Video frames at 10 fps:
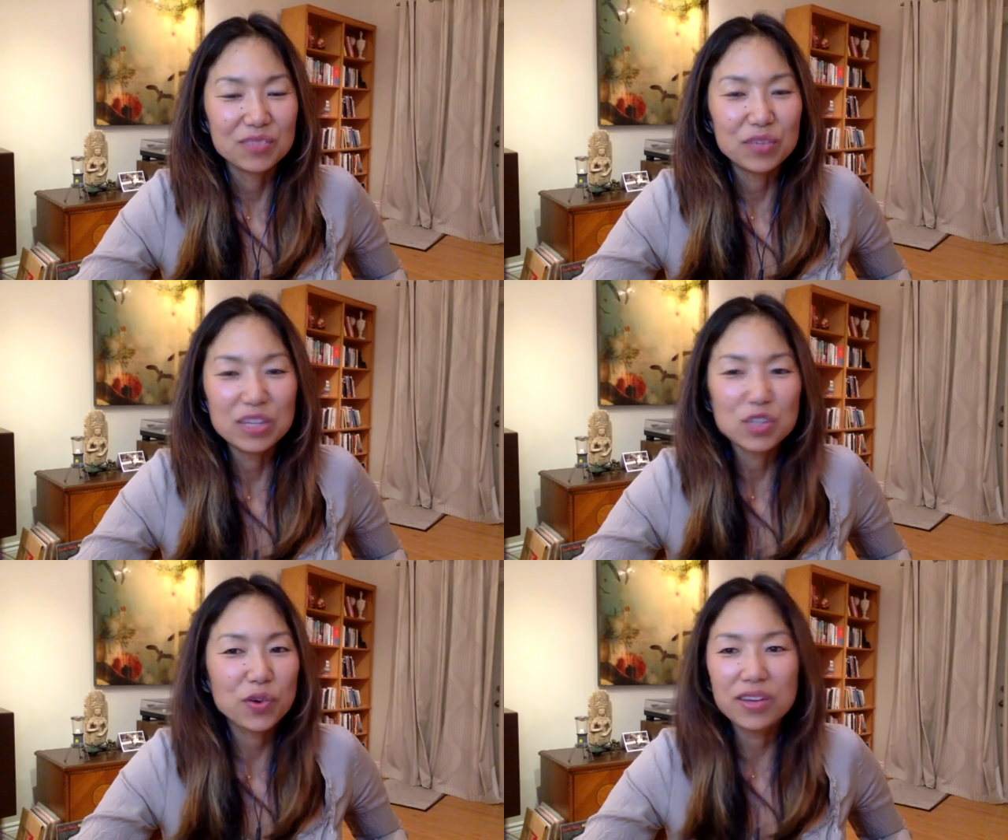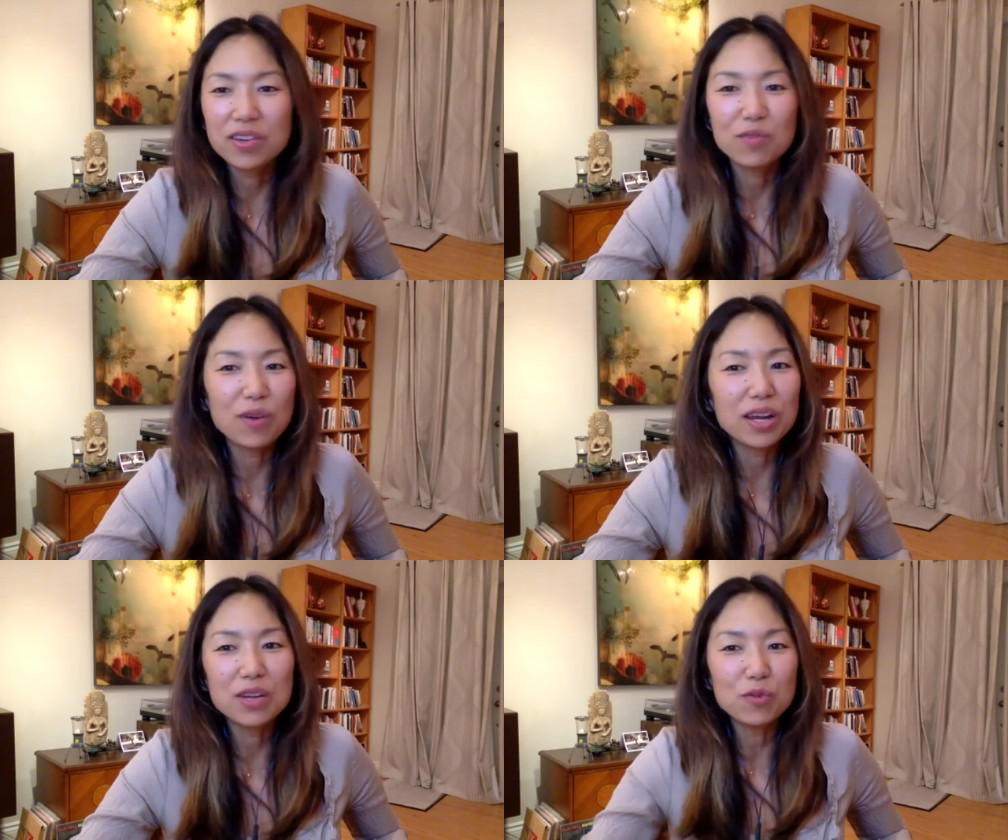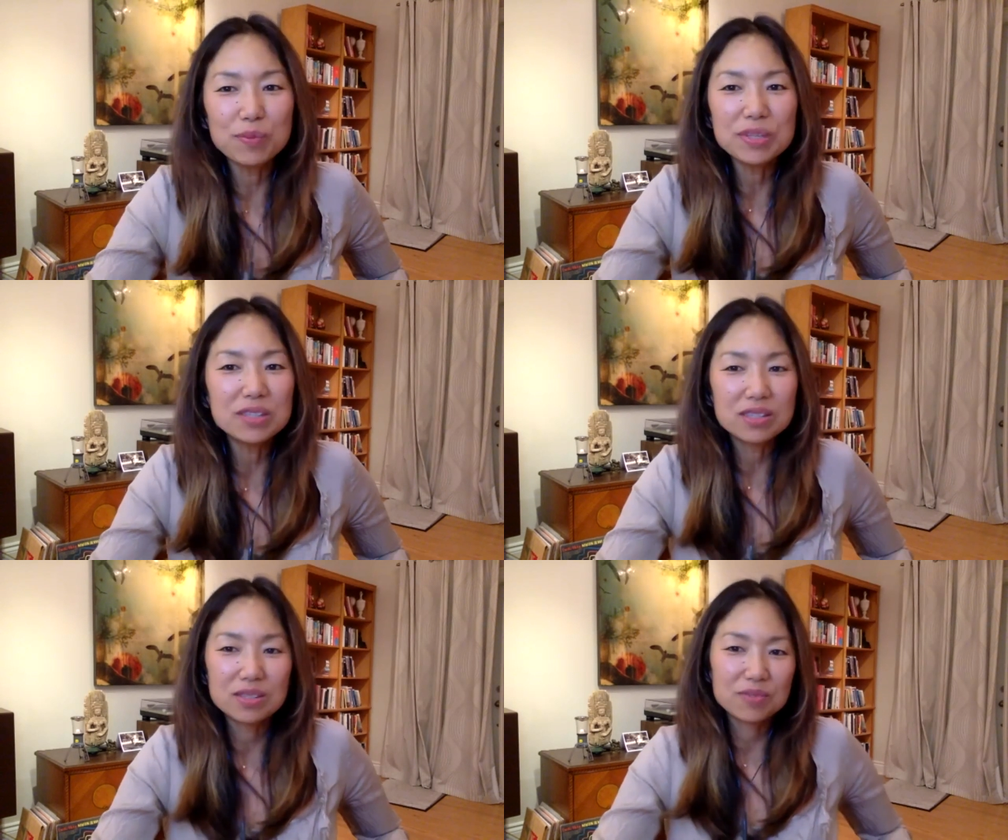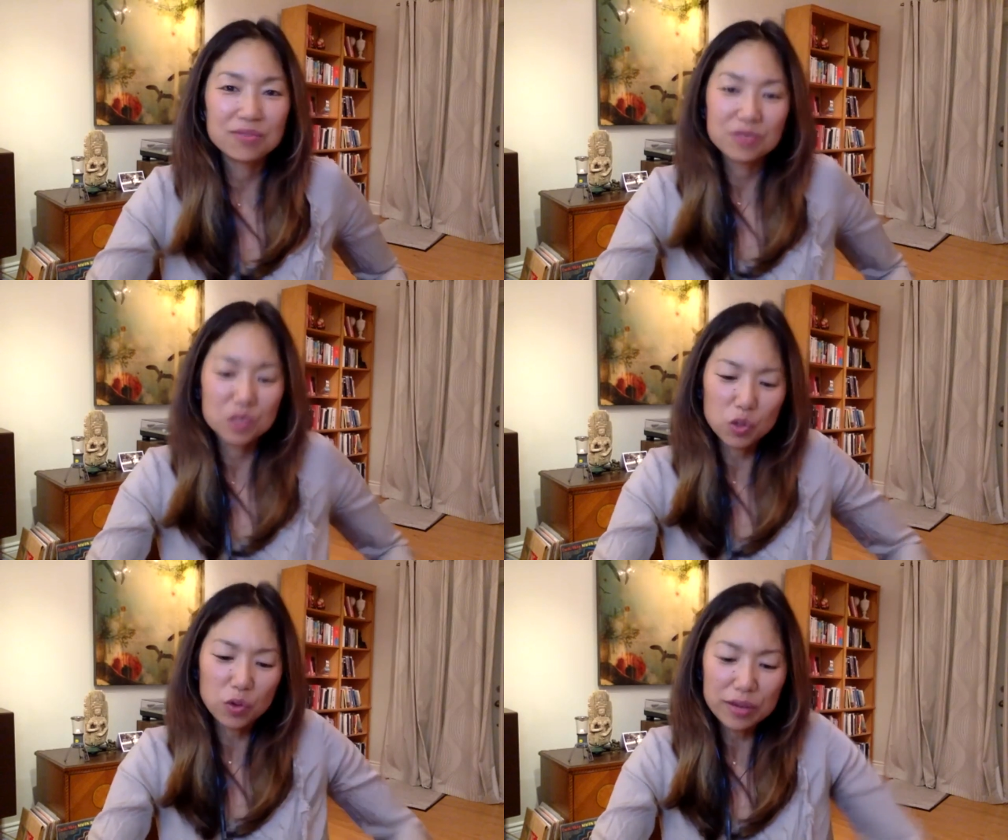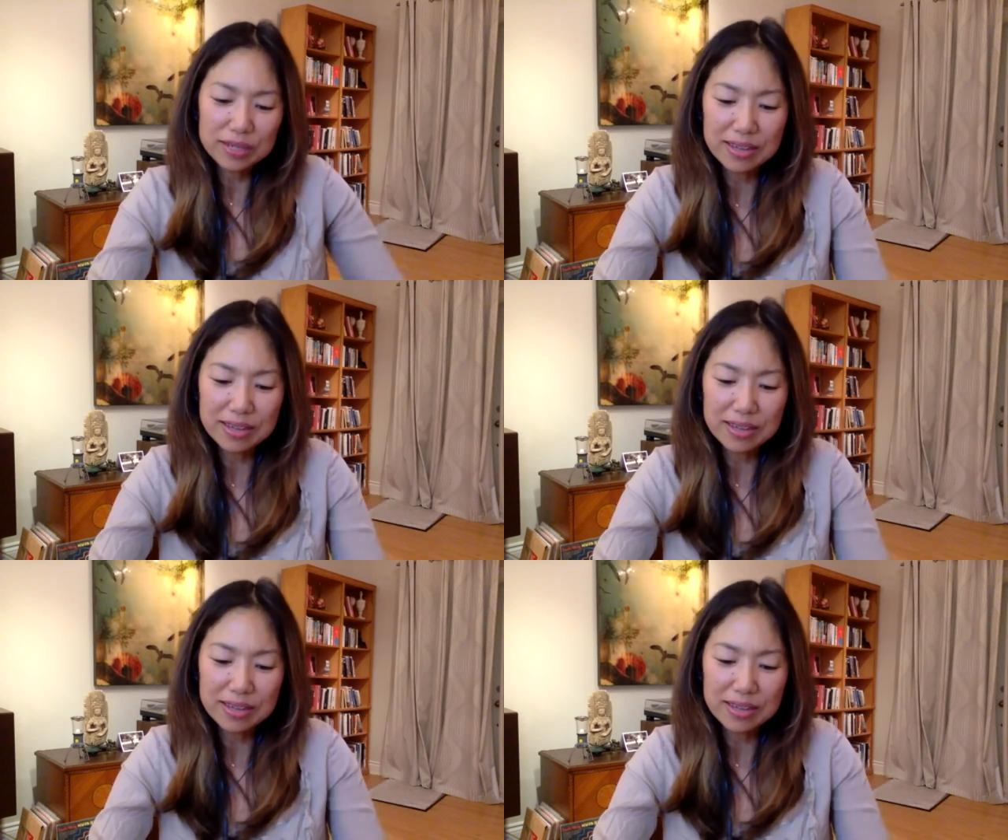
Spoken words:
But it's great you're writing women's stories.